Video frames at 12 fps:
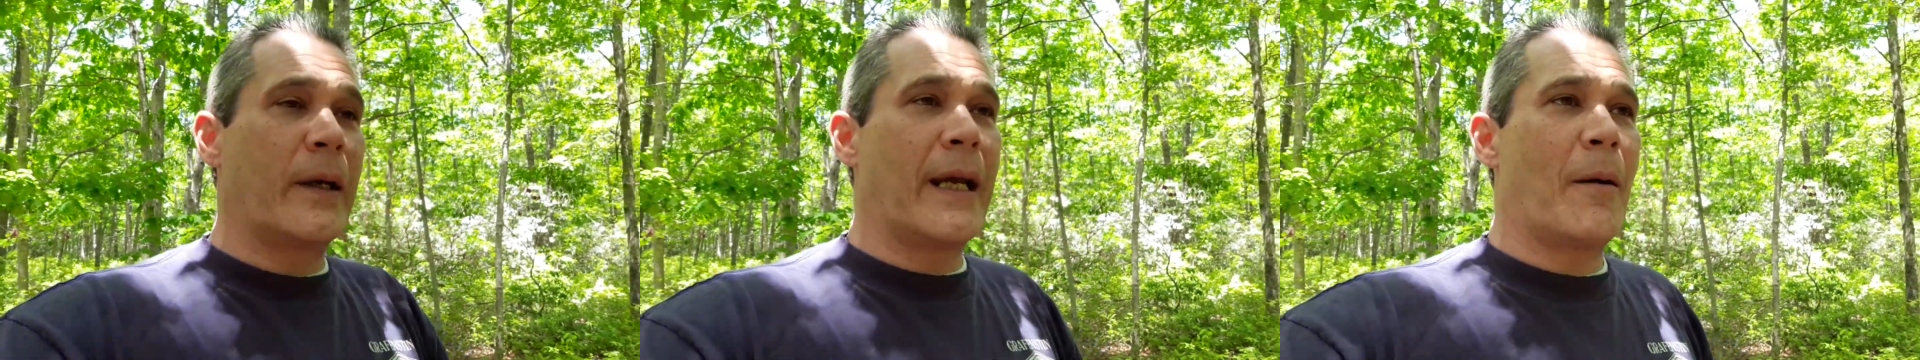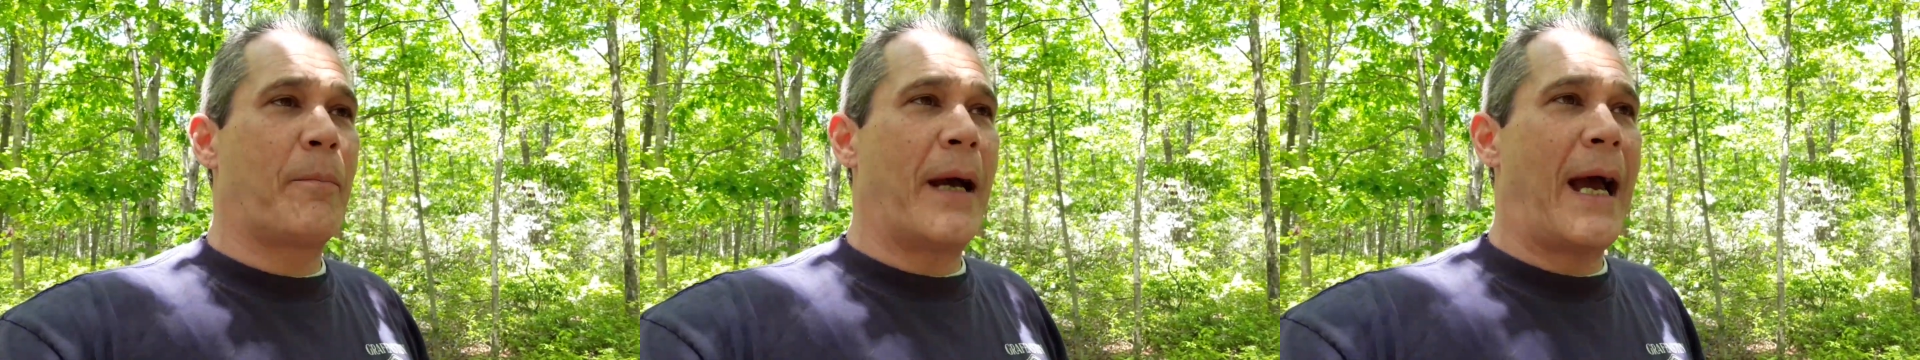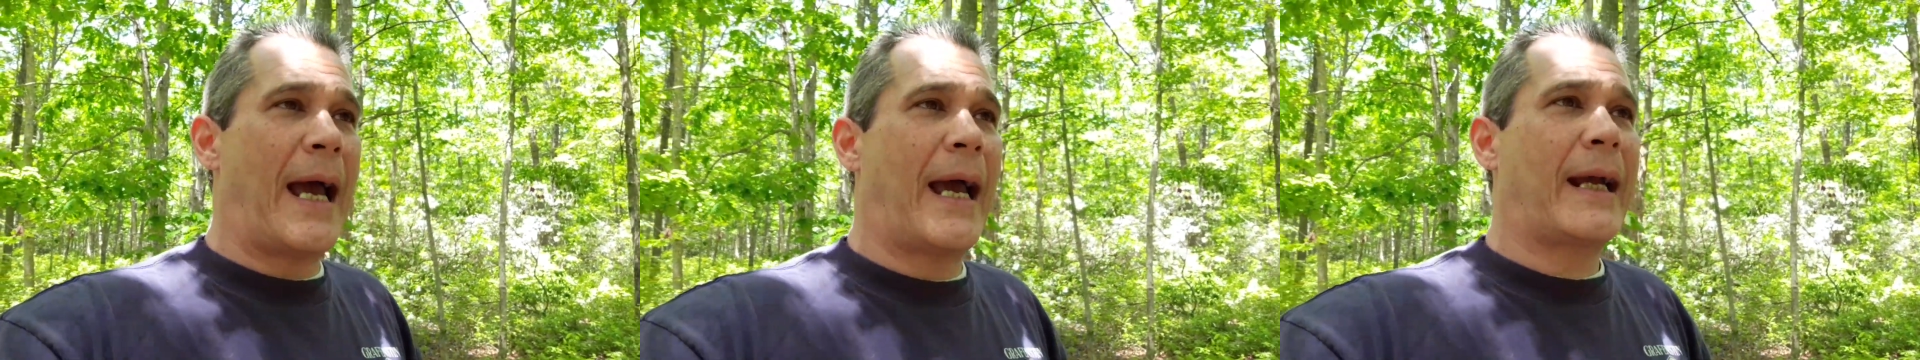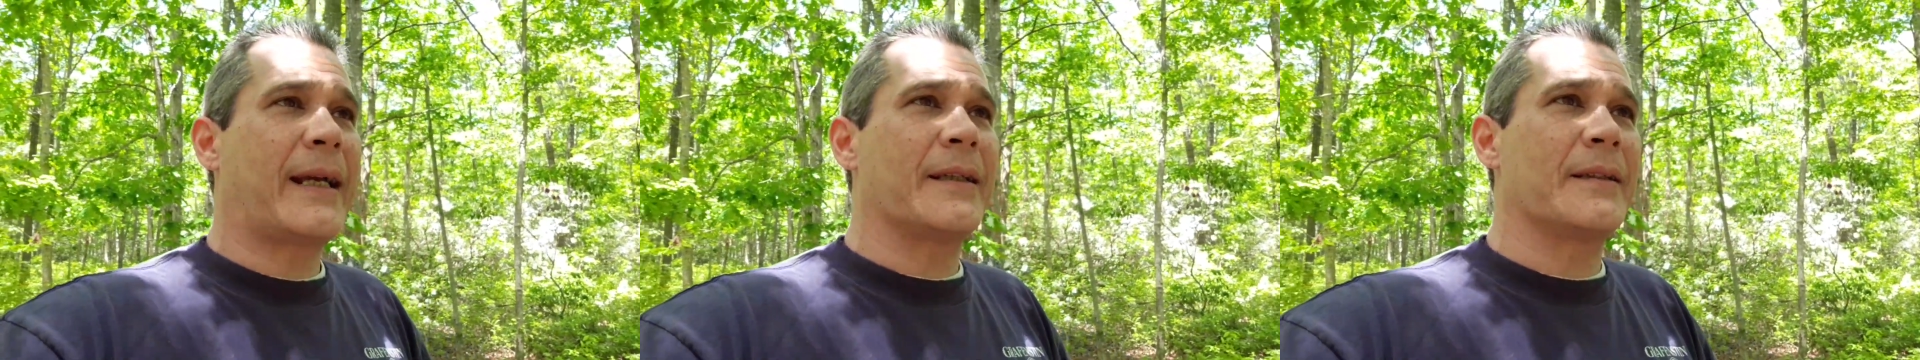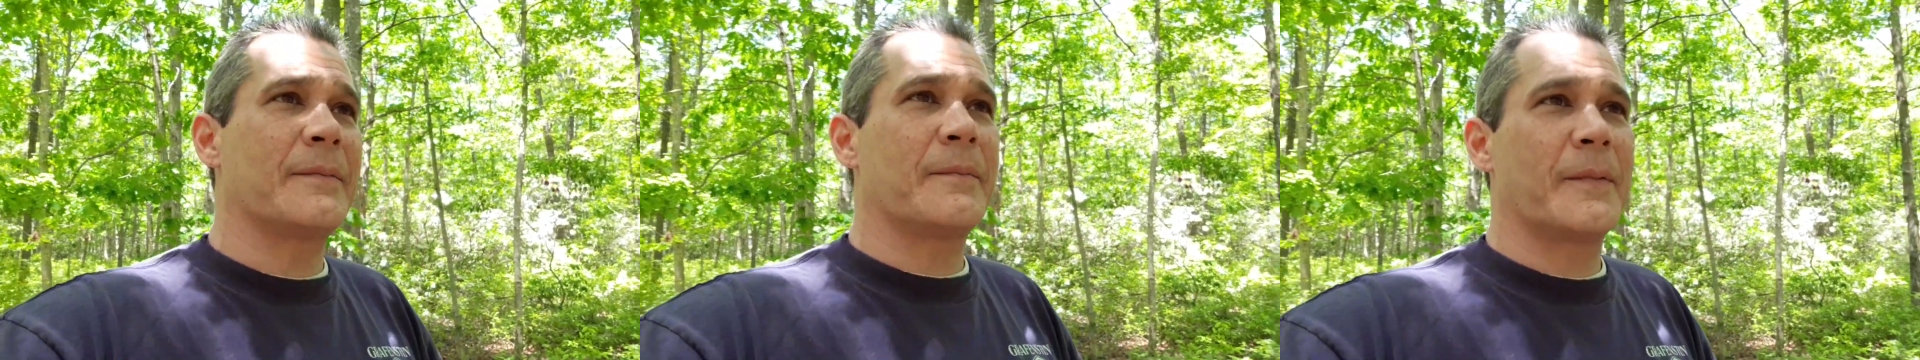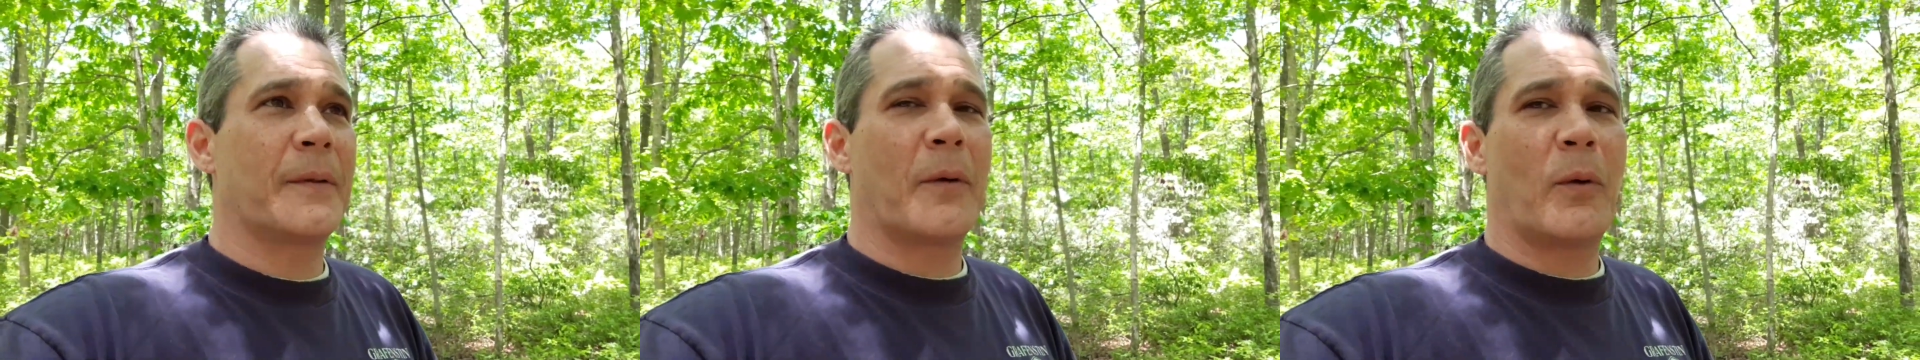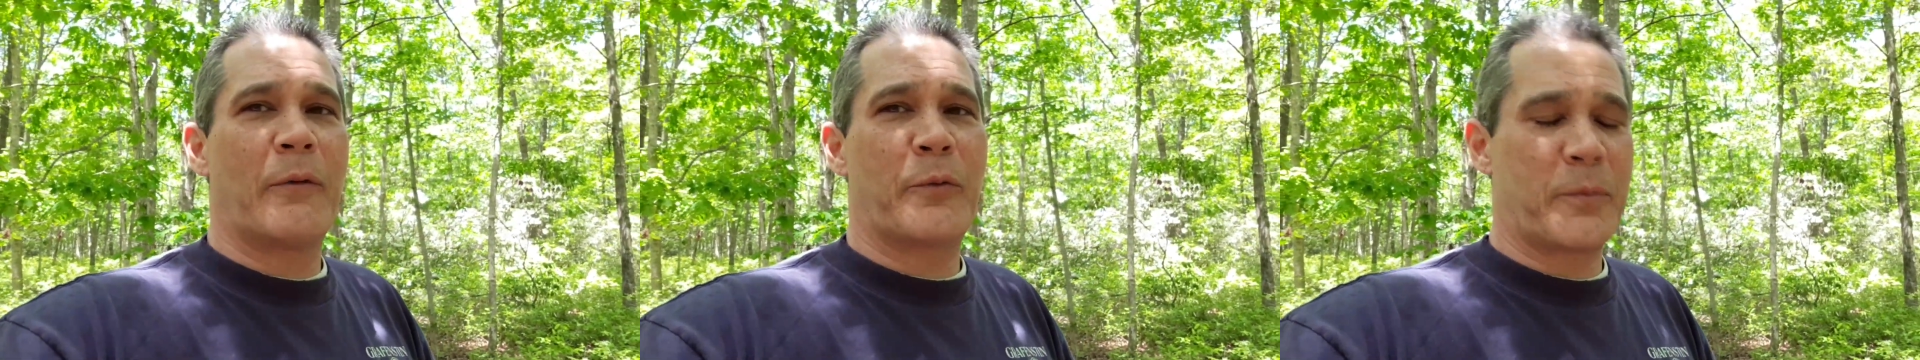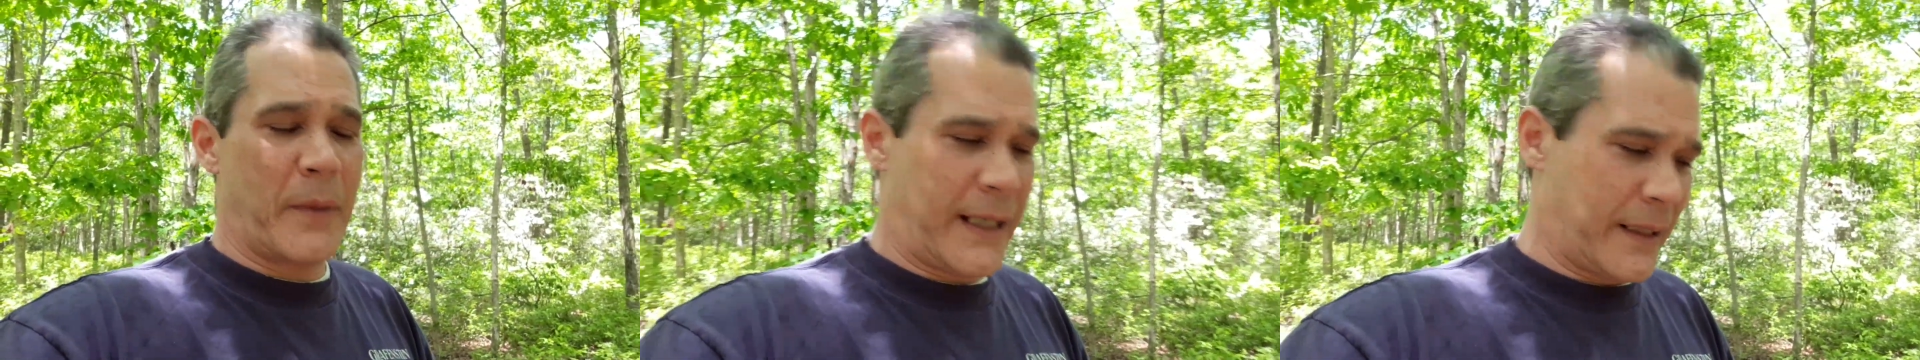out back, and my wife
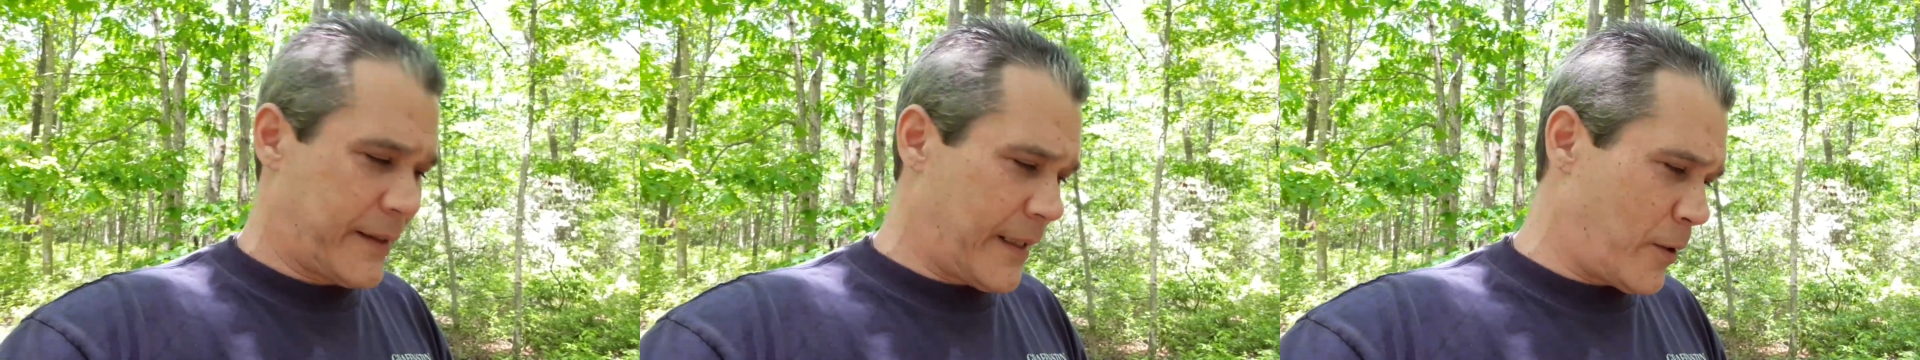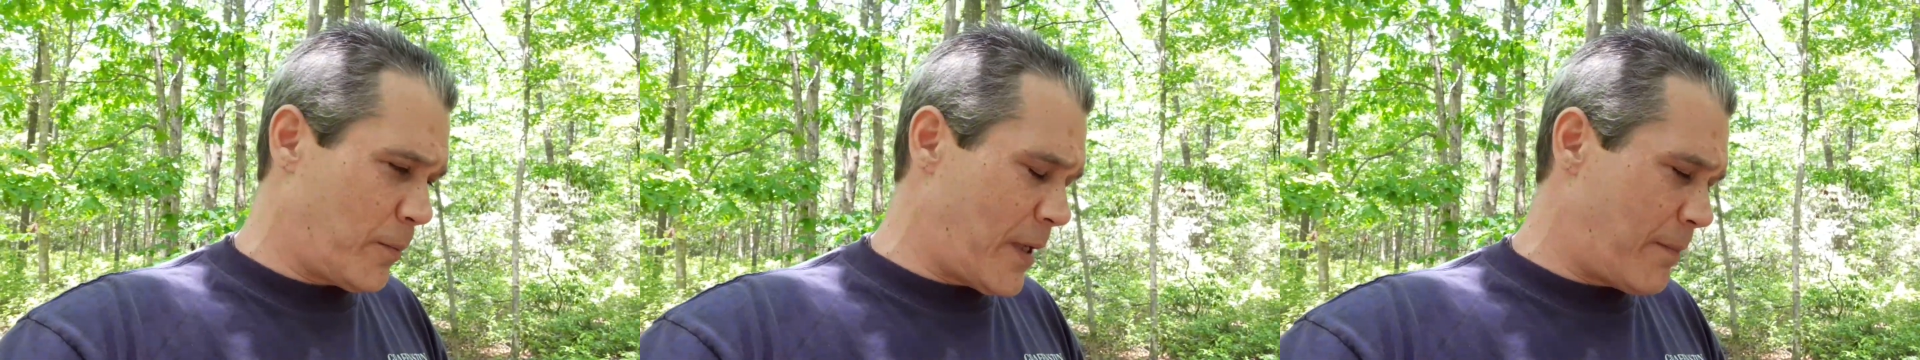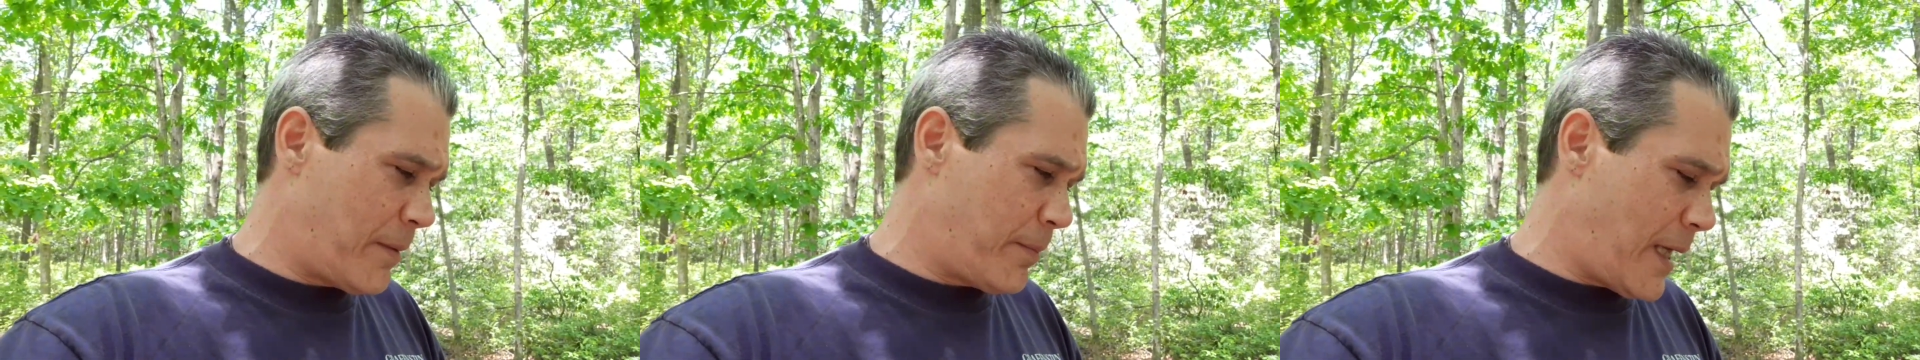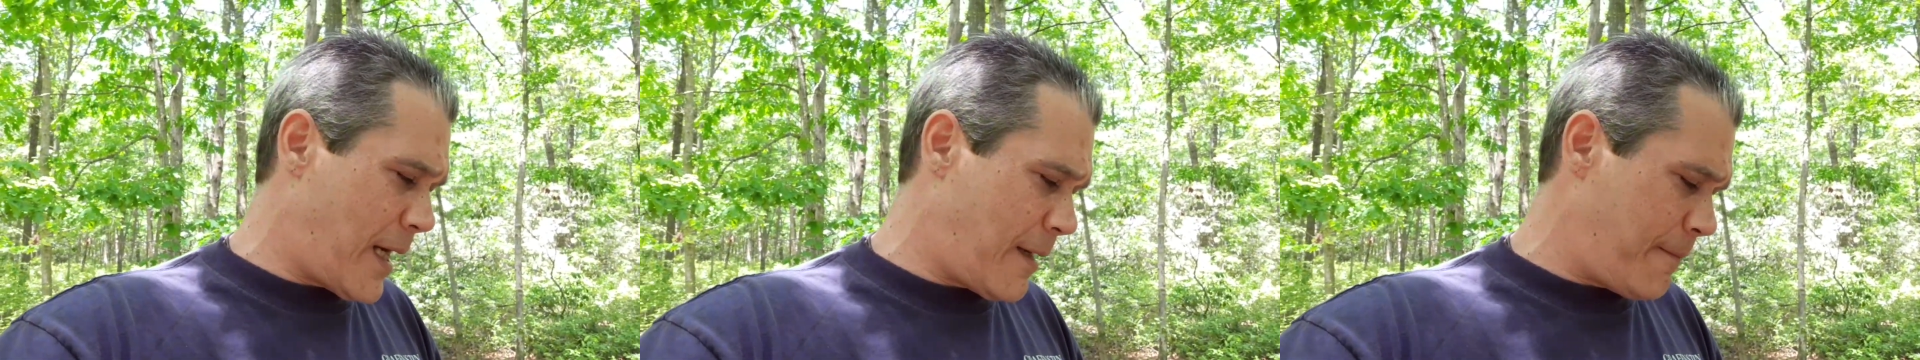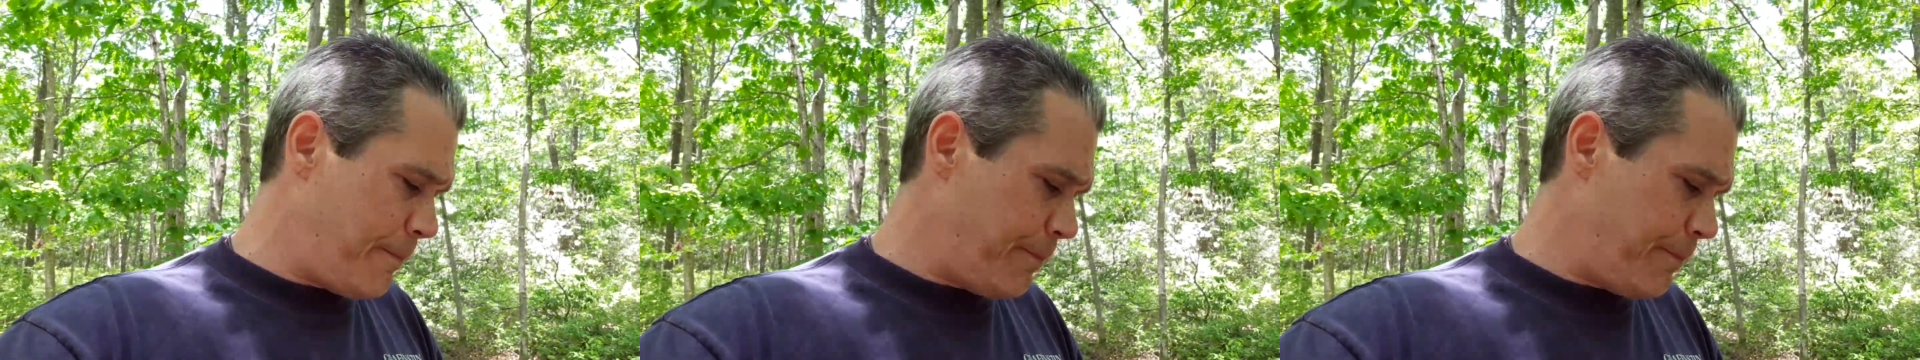was making dinner, blah blah blah.